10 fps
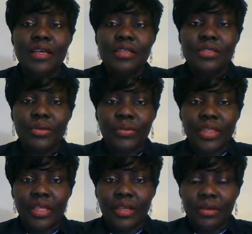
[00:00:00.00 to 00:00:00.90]
So
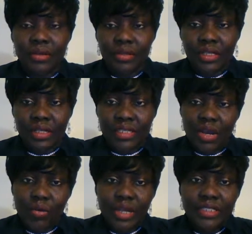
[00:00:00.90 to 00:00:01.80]

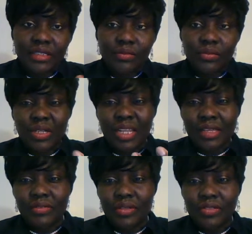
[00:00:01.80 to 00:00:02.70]
their wedding was like
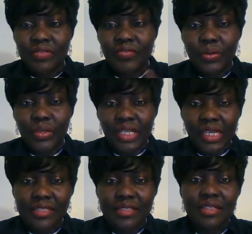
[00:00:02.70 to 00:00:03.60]
there's few
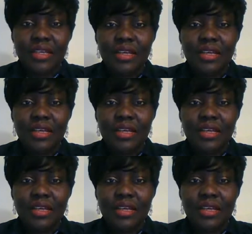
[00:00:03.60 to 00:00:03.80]
years